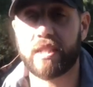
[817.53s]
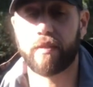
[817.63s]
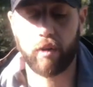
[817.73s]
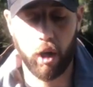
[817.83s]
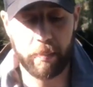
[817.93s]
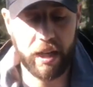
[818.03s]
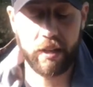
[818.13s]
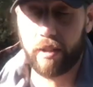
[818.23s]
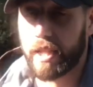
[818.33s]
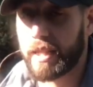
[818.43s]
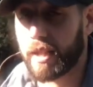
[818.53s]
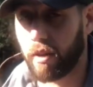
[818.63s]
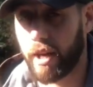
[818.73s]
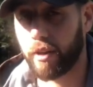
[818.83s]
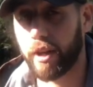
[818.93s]
of garment underneath the
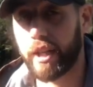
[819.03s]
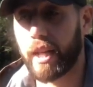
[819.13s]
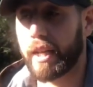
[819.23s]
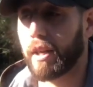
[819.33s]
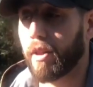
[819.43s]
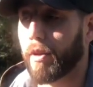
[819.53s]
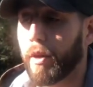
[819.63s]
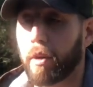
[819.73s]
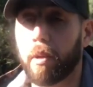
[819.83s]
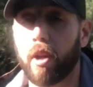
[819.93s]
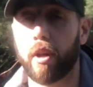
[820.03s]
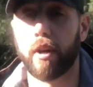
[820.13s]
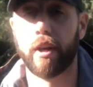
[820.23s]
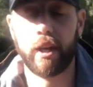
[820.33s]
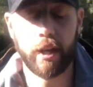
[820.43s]
grinder hoodie, like another thermal or